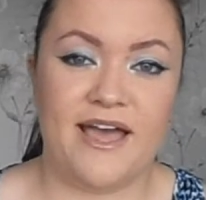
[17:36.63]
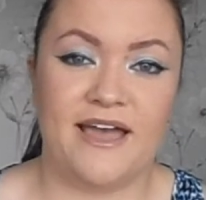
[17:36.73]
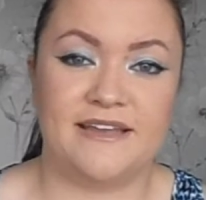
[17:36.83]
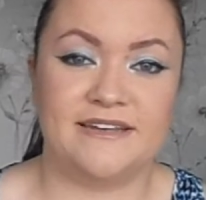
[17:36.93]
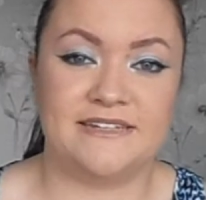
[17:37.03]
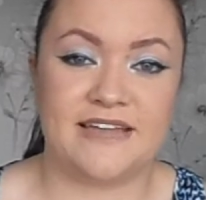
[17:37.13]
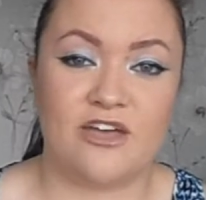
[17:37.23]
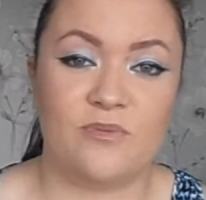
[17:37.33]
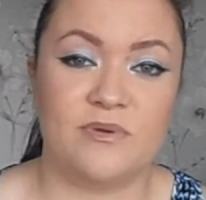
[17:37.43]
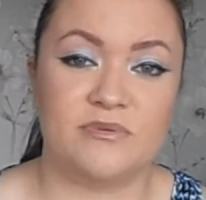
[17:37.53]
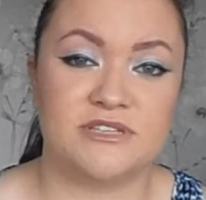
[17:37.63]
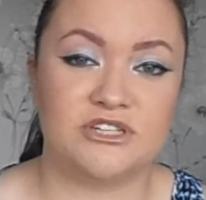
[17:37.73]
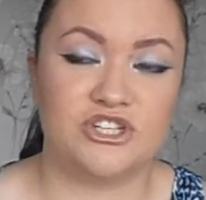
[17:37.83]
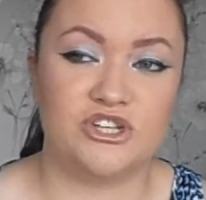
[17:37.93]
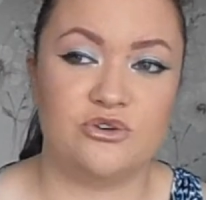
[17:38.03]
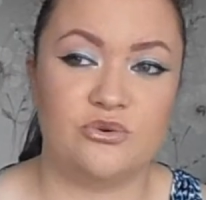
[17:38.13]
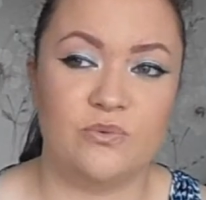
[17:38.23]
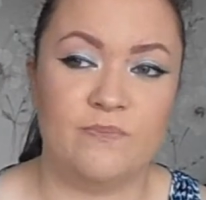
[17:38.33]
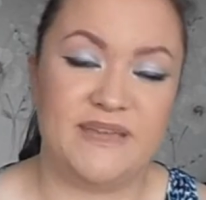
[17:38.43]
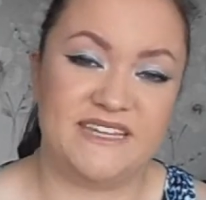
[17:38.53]
and I hope it wasn't
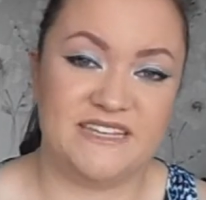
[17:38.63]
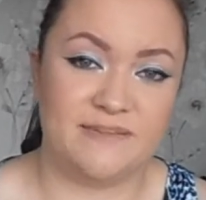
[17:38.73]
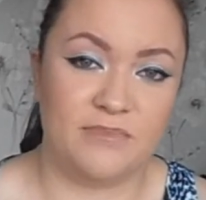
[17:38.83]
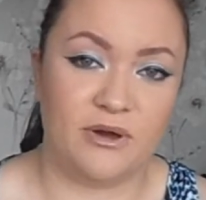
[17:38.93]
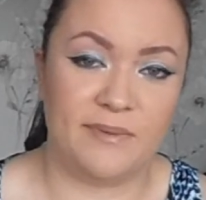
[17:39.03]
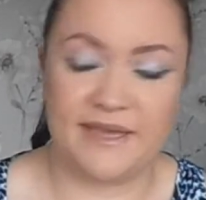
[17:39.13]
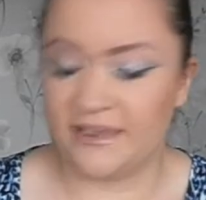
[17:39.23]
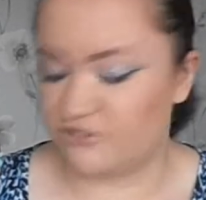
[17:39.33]
too bitty and bobby.